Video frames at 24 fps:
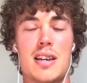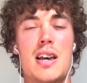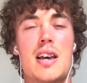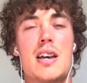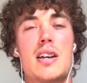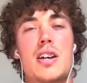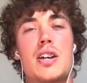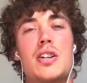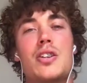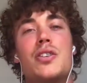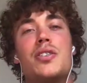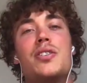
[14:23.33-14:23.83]

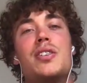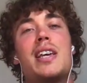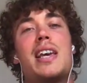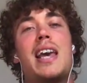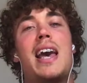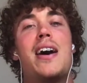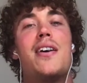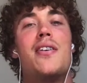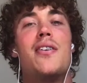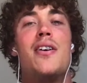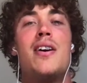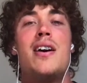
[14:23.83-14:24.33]
Can you see
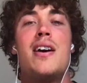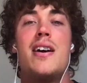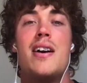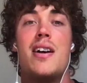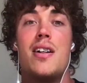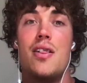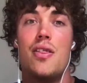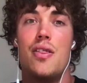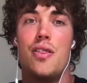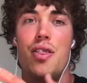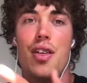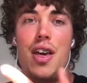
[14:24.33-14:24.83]
how
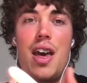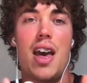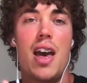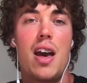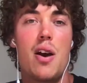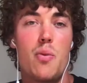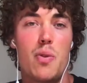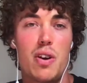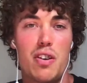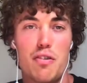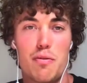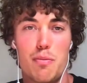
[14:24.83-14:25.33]
there
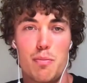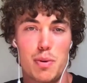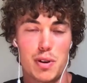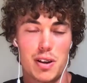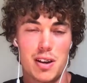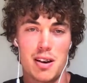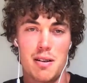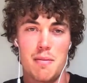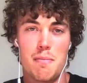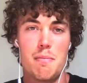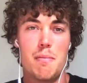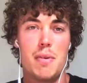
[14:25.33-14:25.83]
we've
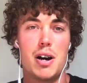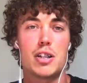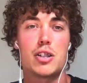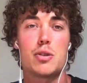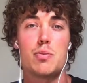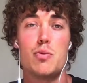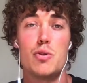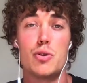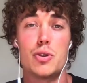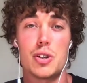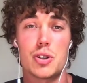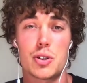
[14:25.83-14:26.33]
become much
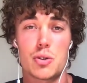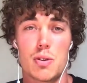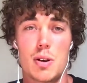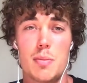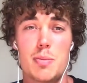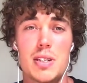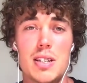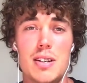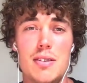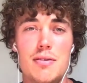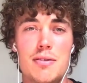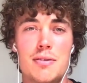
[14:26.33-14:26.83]
more
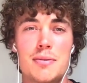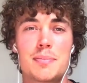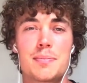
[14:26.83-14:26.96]
descriptive?